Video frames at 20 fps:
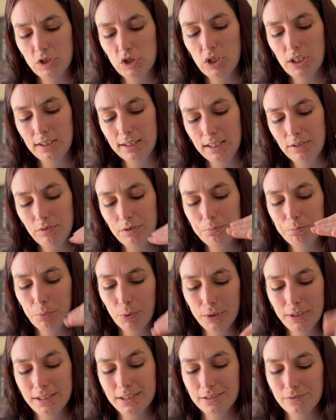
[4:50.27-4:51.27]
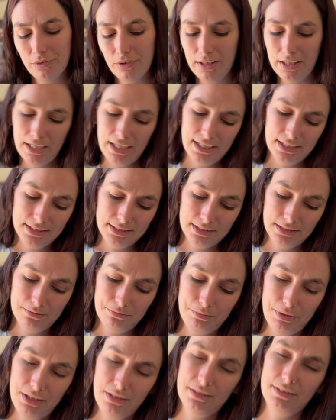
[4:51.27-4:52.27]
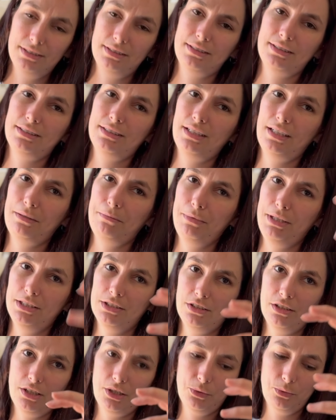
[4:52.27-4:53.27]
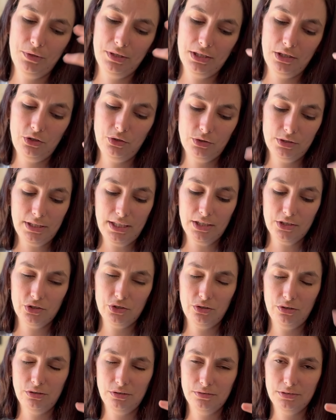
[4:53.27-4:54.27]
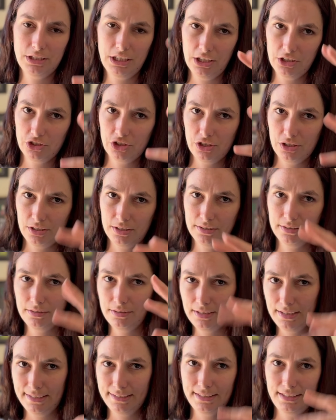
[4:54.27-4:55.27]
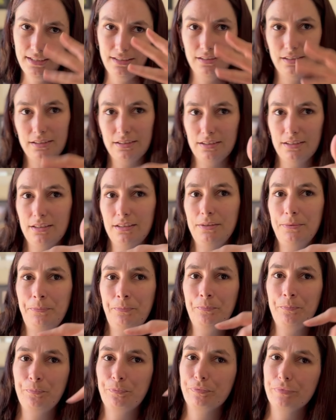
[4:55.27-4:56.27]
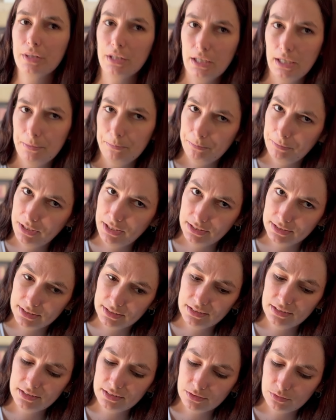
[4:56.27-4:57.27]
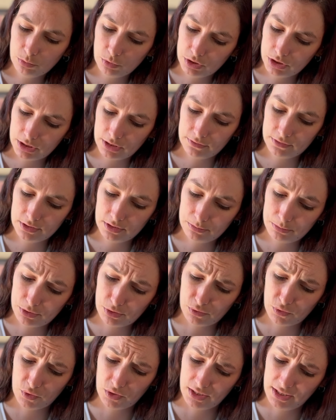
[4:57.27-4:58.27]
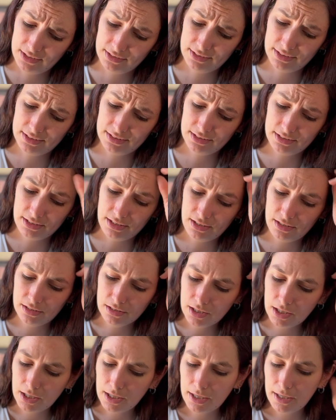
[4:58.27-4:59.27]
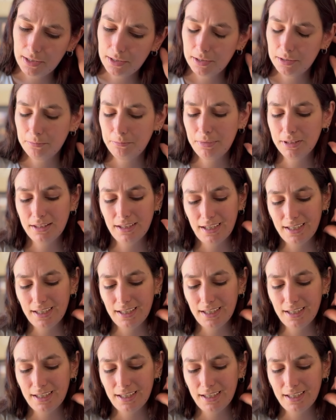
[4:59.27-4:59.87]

so I'll give it points for that because it means a lot when they use actual texture, nuttiness pieces, which gives it a bit of authenticity. But